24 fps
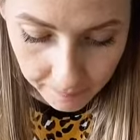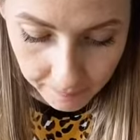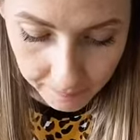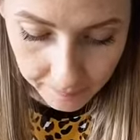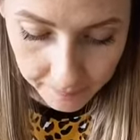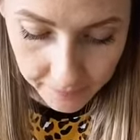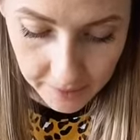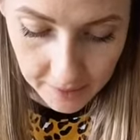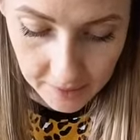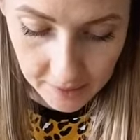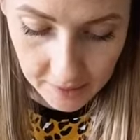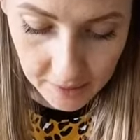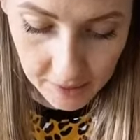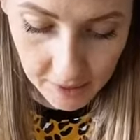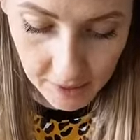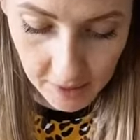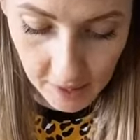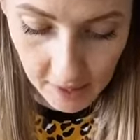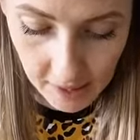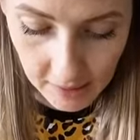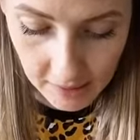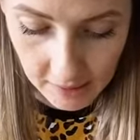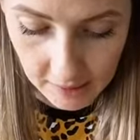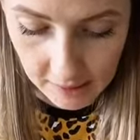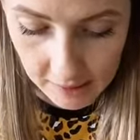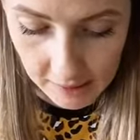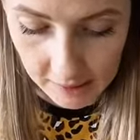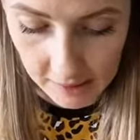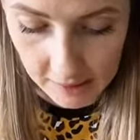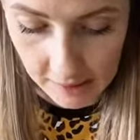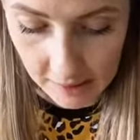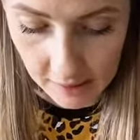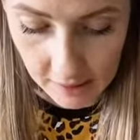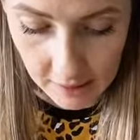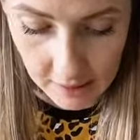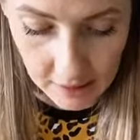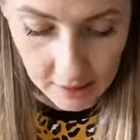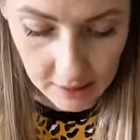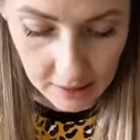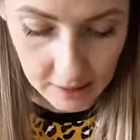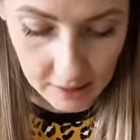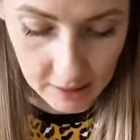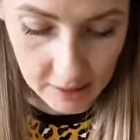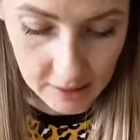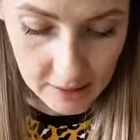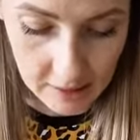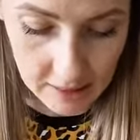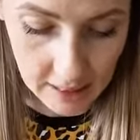So that is
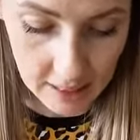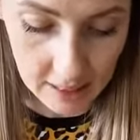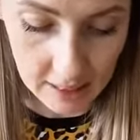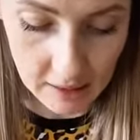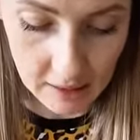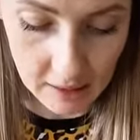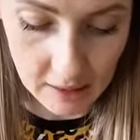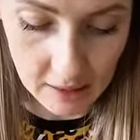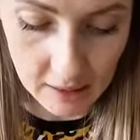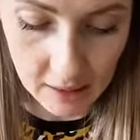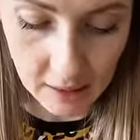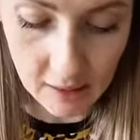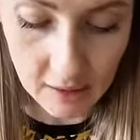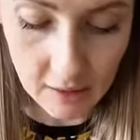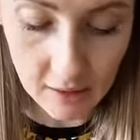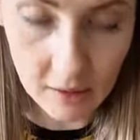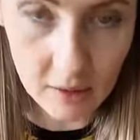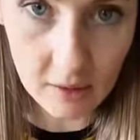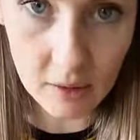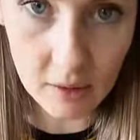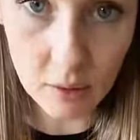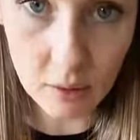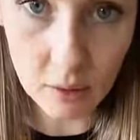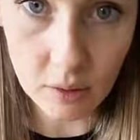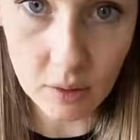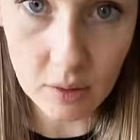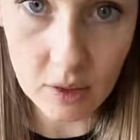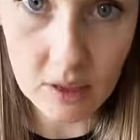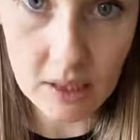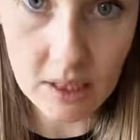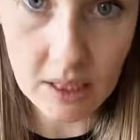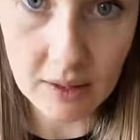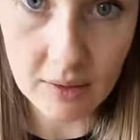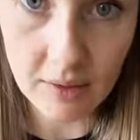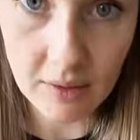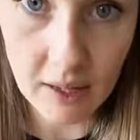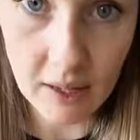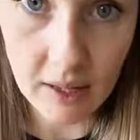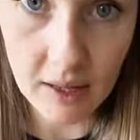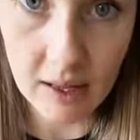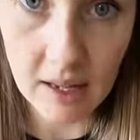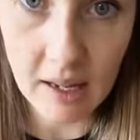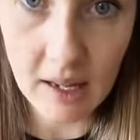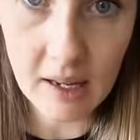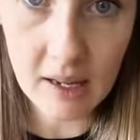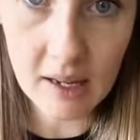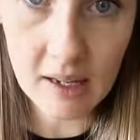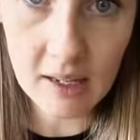the dad done, so I'll just leave that
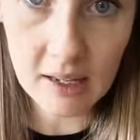there.